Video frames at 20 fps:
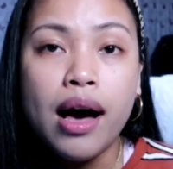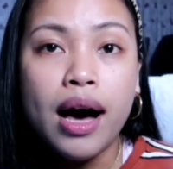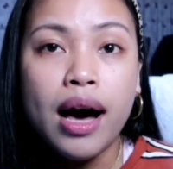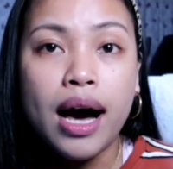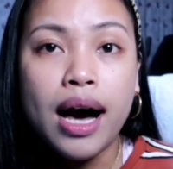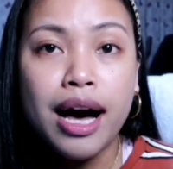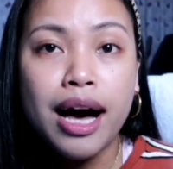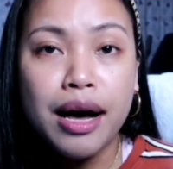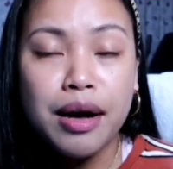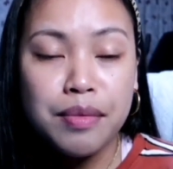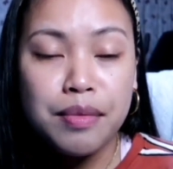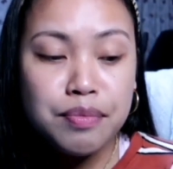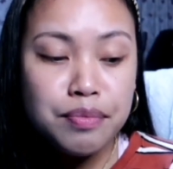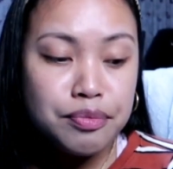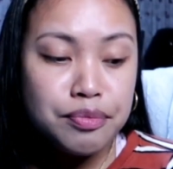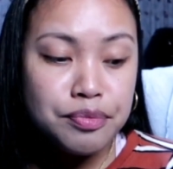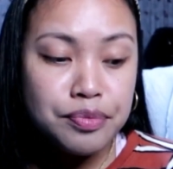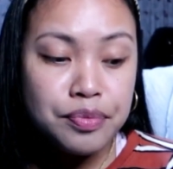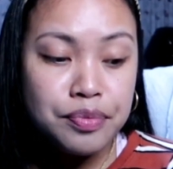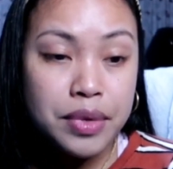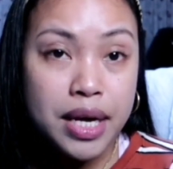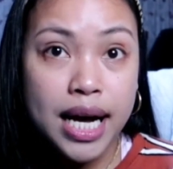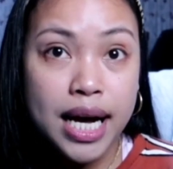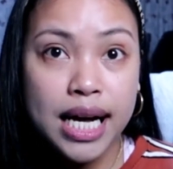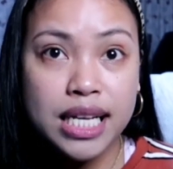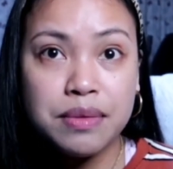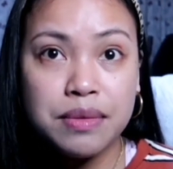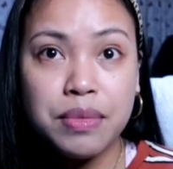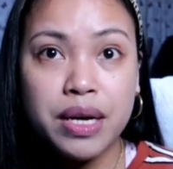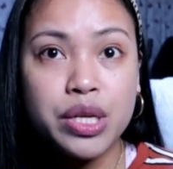
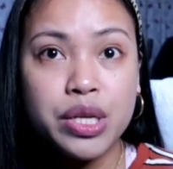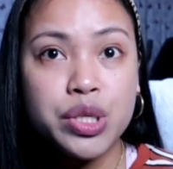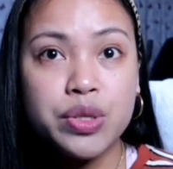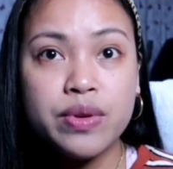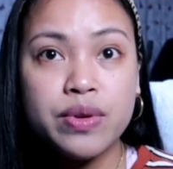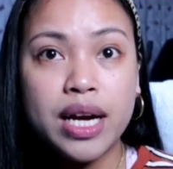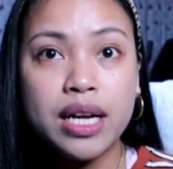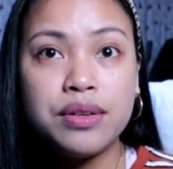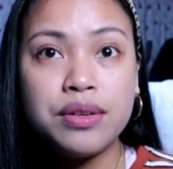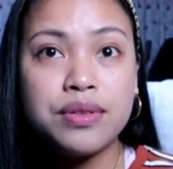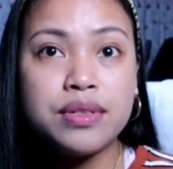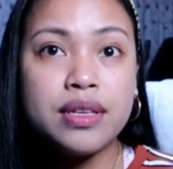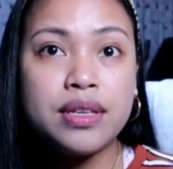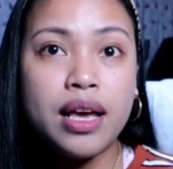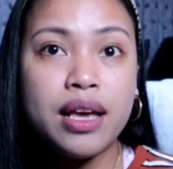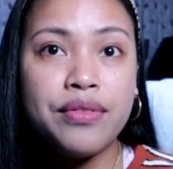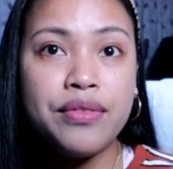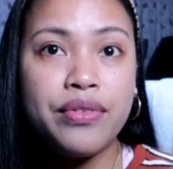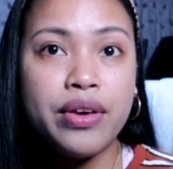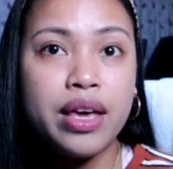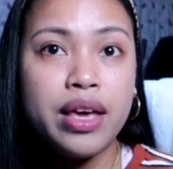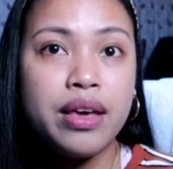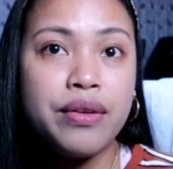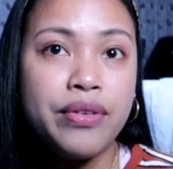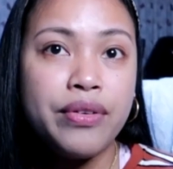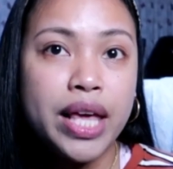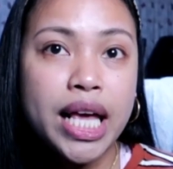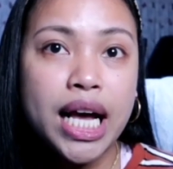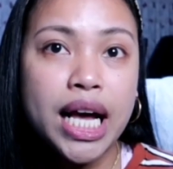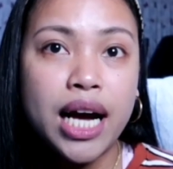Husband's trying to save it if
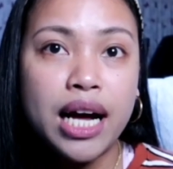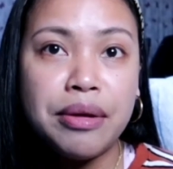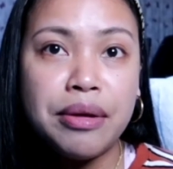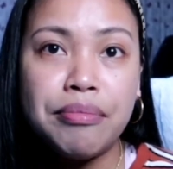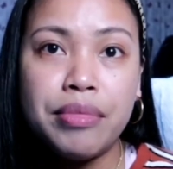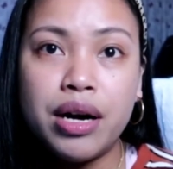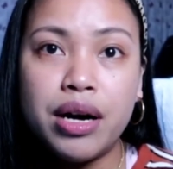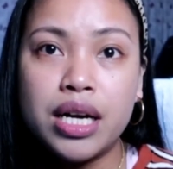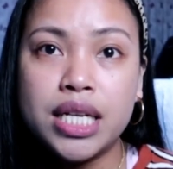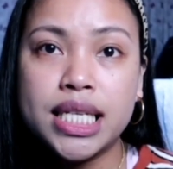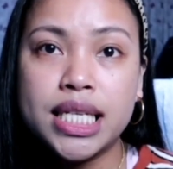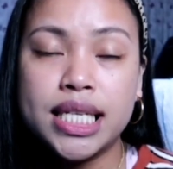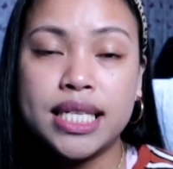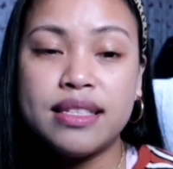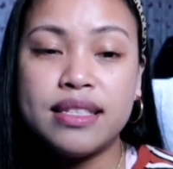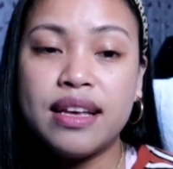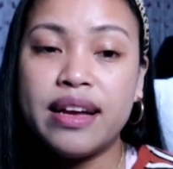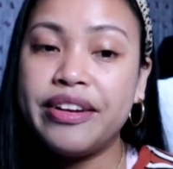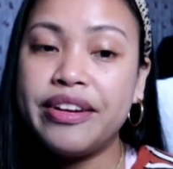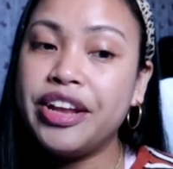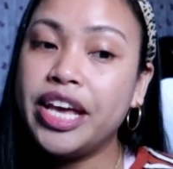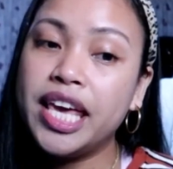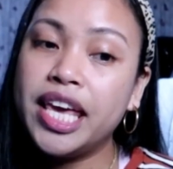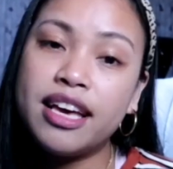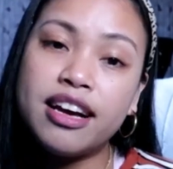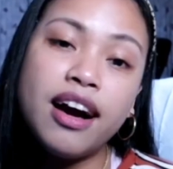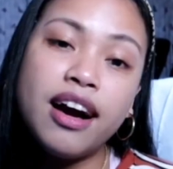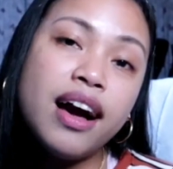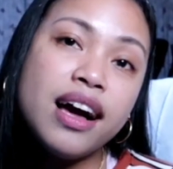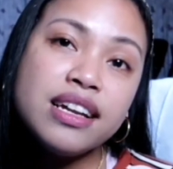he can, but he said he
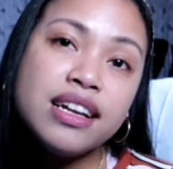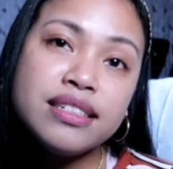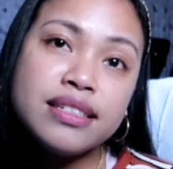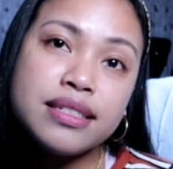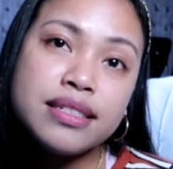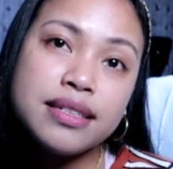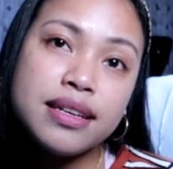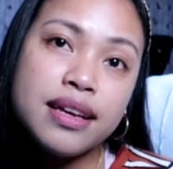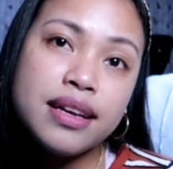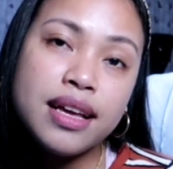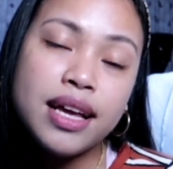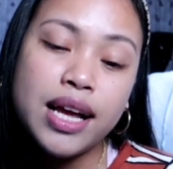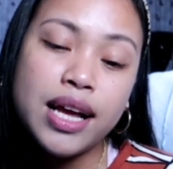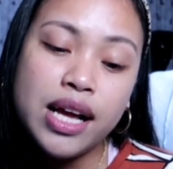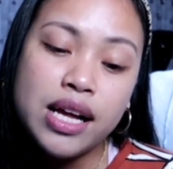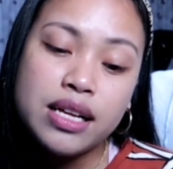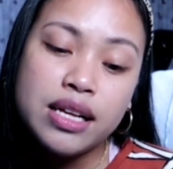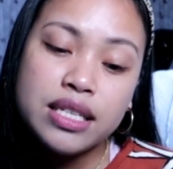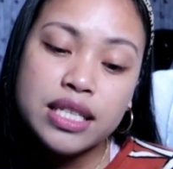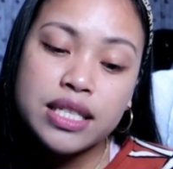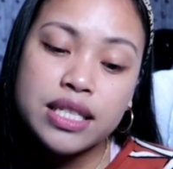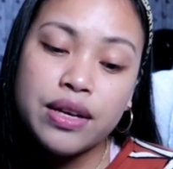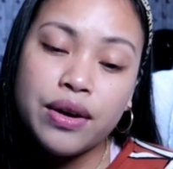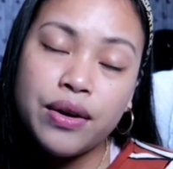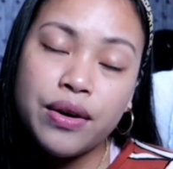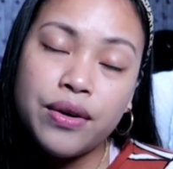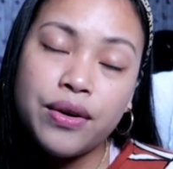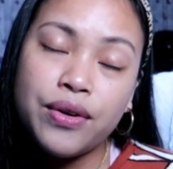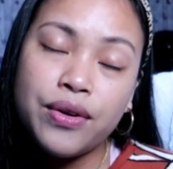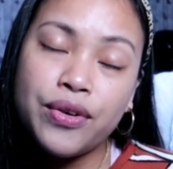can't,
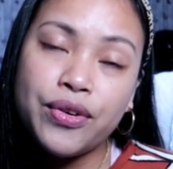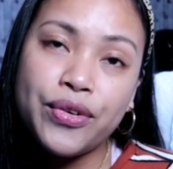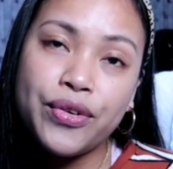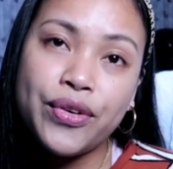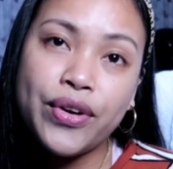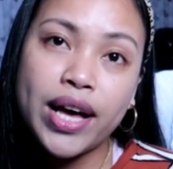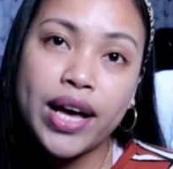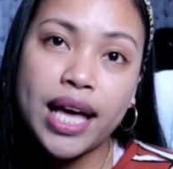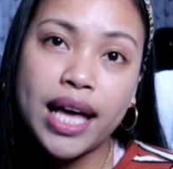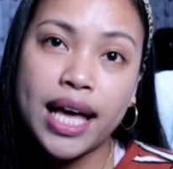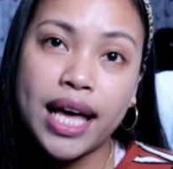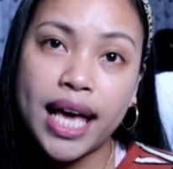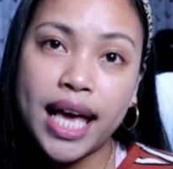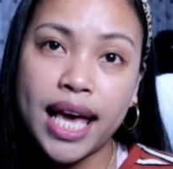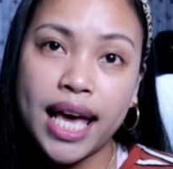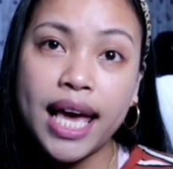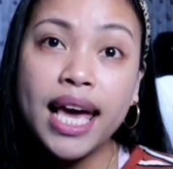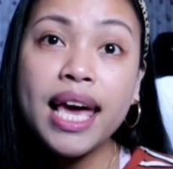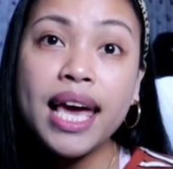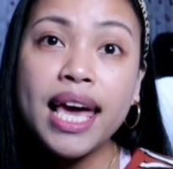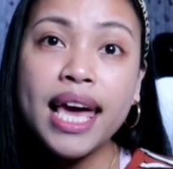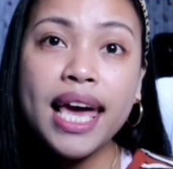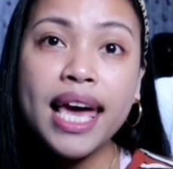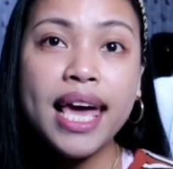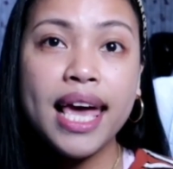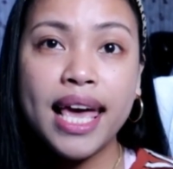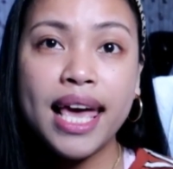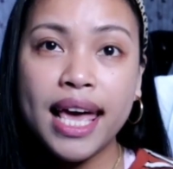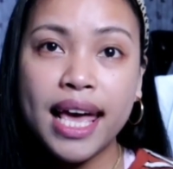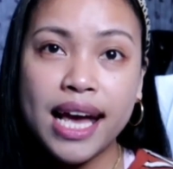so
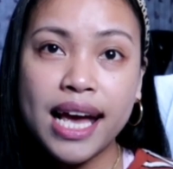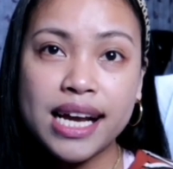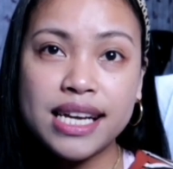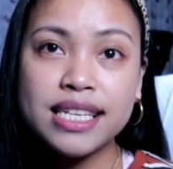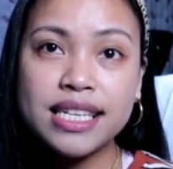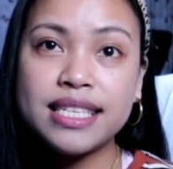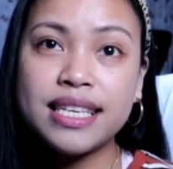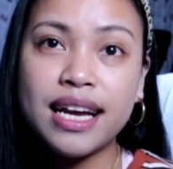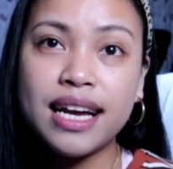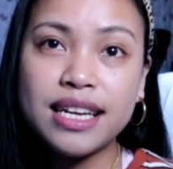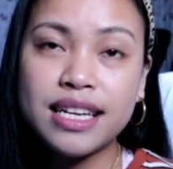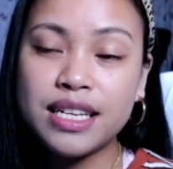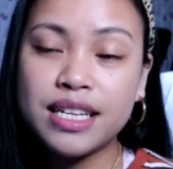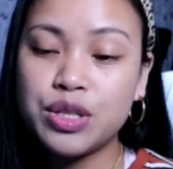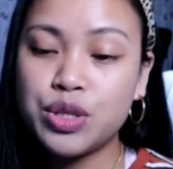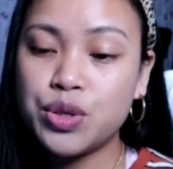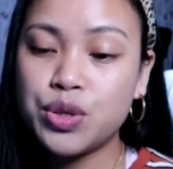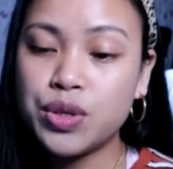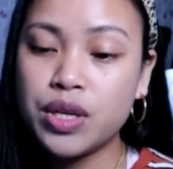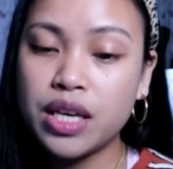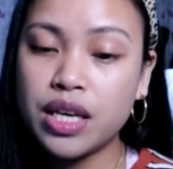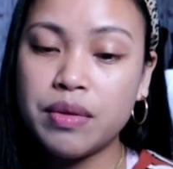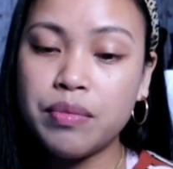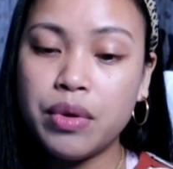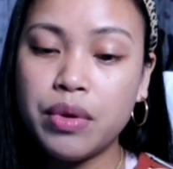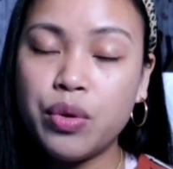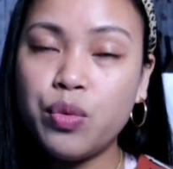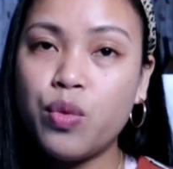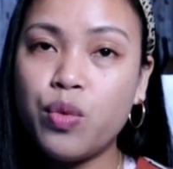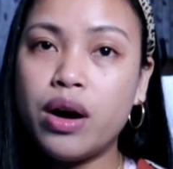he decided to get
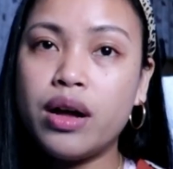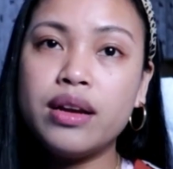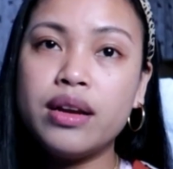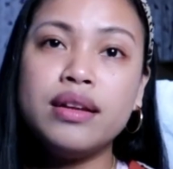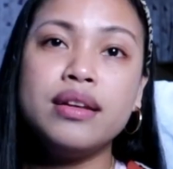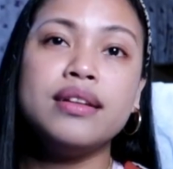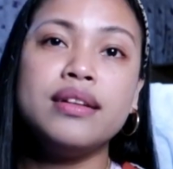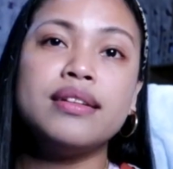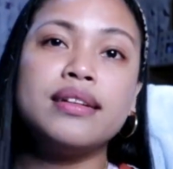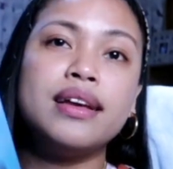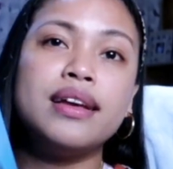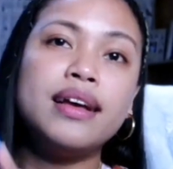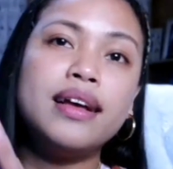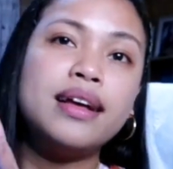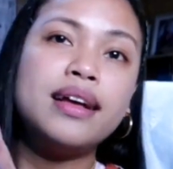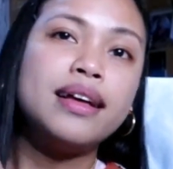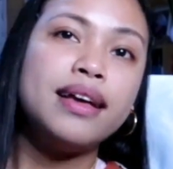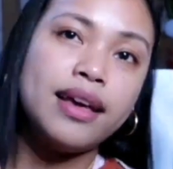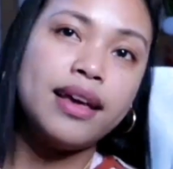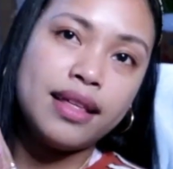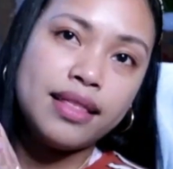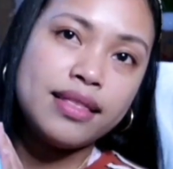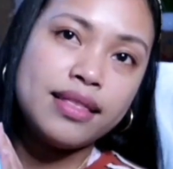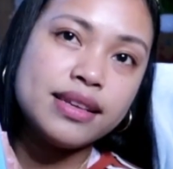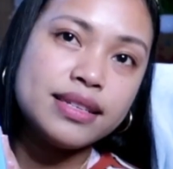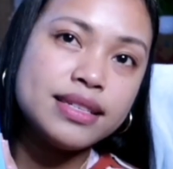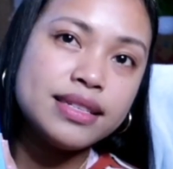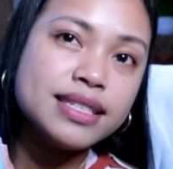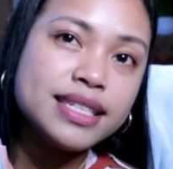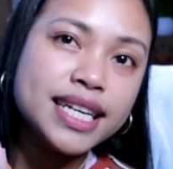me one, and
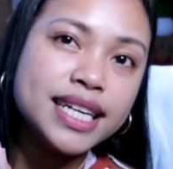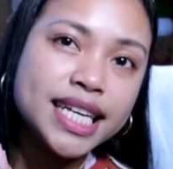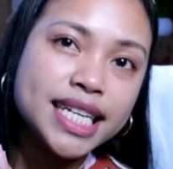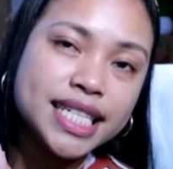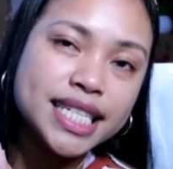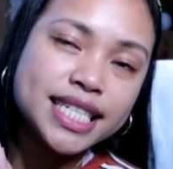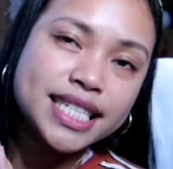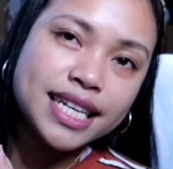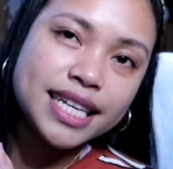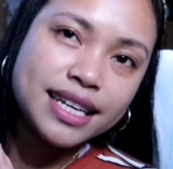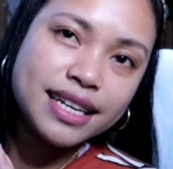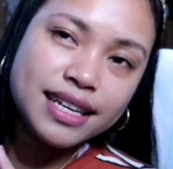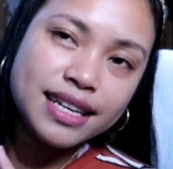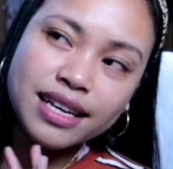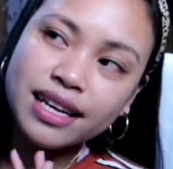this is it.